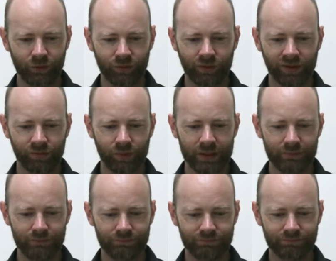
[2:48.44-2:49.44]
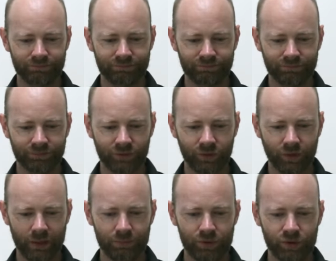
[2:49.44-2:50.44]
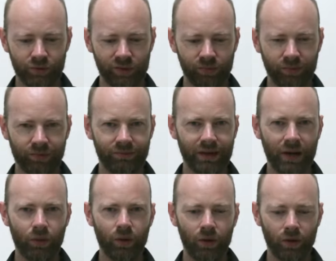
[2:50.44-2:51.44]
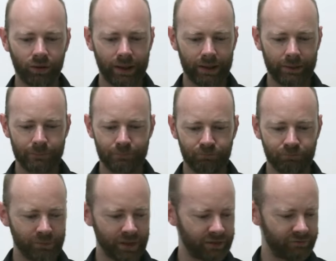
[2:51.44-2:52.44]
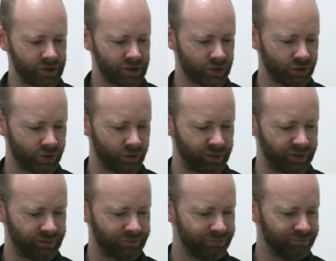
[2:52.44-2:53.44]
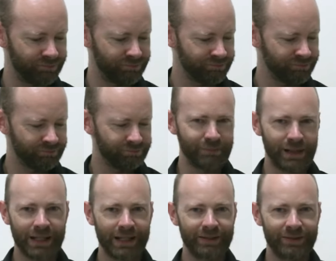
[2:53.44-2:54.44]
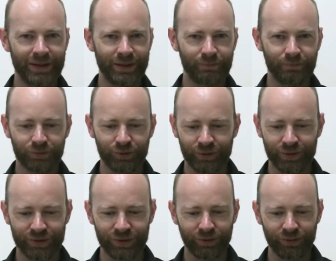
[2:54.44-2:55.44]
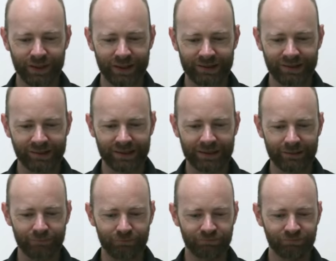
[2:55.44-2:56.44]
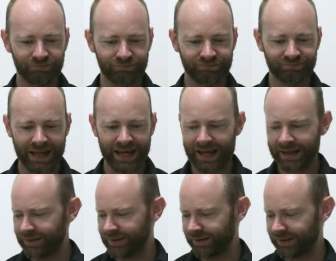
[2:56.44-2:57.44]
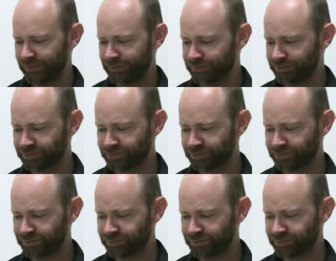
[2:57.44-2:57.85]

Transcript: sweet grape juice with alcohol added. Not even sure it was made in the traditional way. It's like they added some